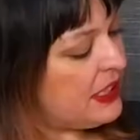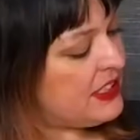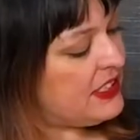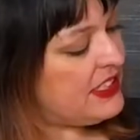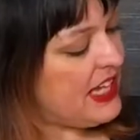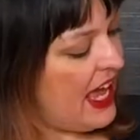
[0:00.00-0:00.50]

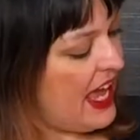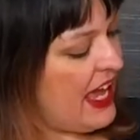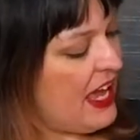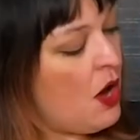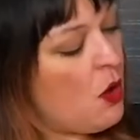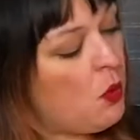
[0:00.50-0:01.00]

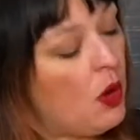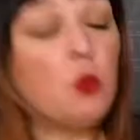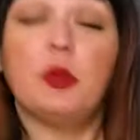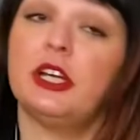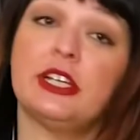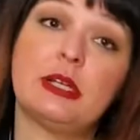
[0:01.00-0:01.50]
today, what
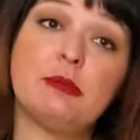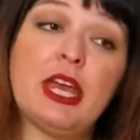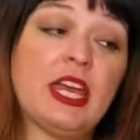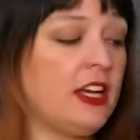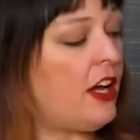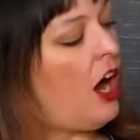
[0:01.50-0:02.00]
we're gonna
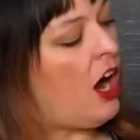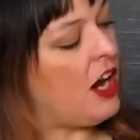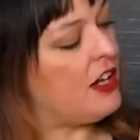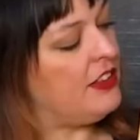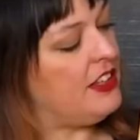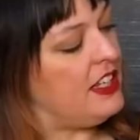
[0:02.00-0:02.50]
make
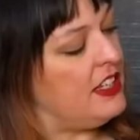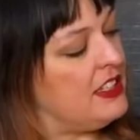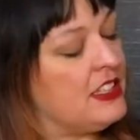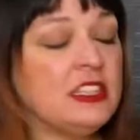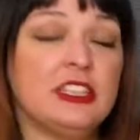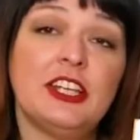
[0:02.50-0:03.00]
are
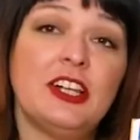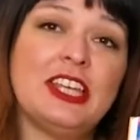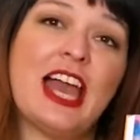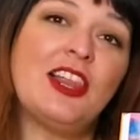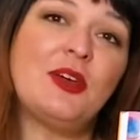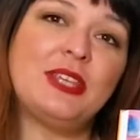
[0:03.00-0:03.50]
these little
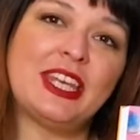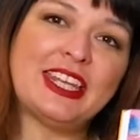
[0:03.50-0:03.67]
yellow kitty